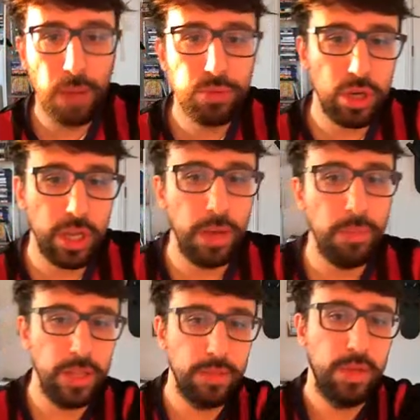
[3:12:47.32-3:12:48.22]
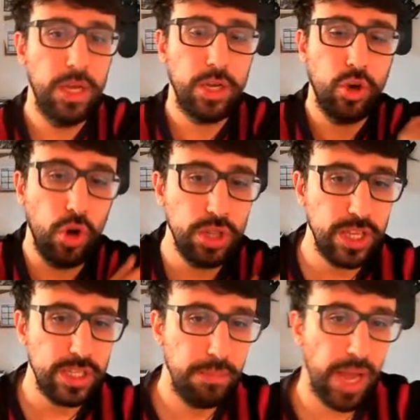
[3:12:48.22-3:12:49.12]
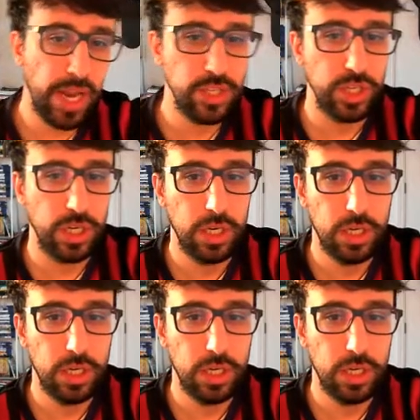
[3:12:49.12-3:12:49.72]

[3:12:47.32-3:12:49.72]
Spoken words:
I'm talking about Conte as a manager.